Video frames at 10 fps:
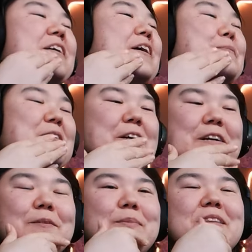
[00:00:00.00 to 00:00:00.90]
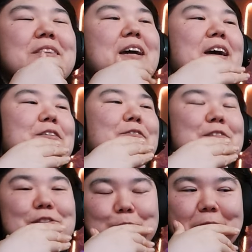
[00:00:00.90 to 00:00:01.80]
but the guy who
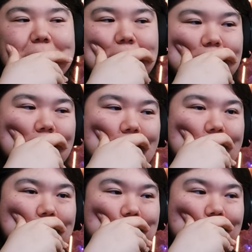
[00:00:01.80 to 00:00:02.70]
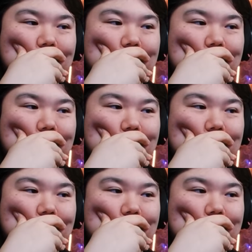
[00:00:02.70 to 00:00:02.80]
voices Blitz, Brandon